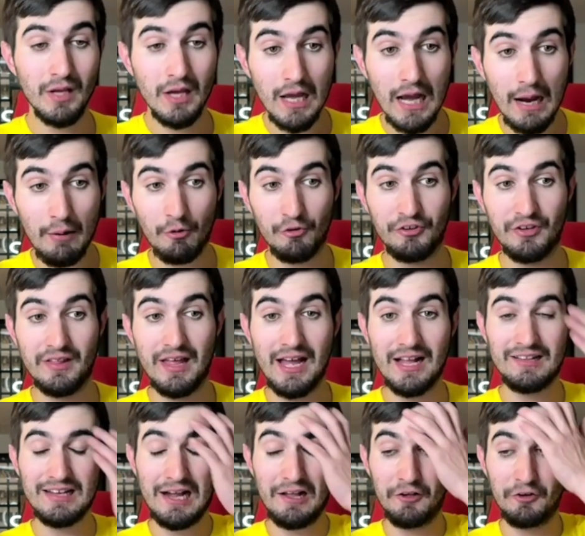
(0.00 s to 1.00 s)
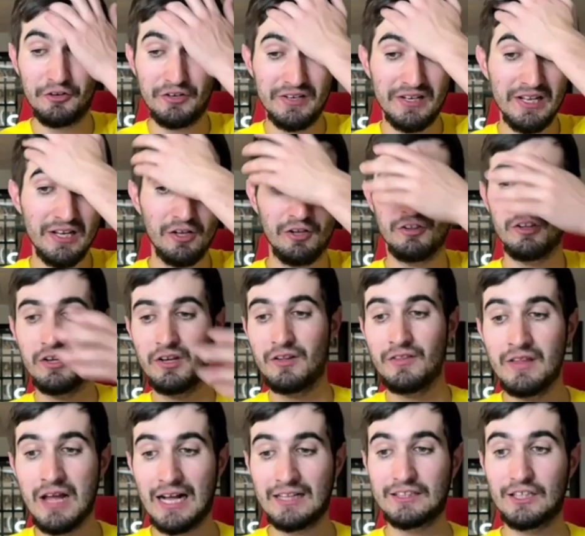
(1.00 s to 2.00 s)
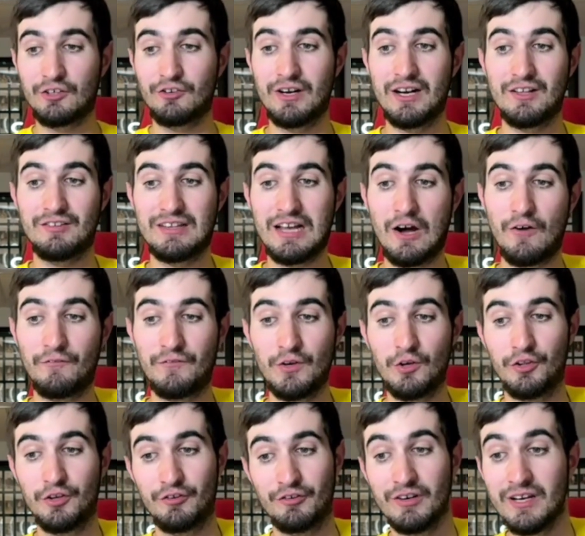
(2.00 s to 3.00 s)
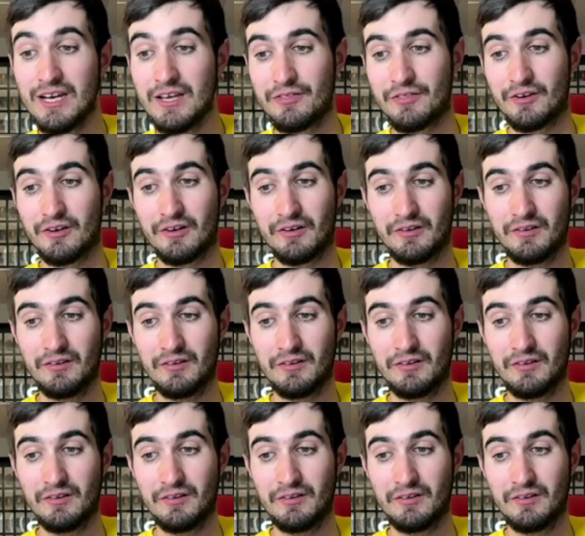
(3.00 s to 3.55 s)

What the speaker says: I will say that. Tyler O'Neill, not the greatest outfielder either.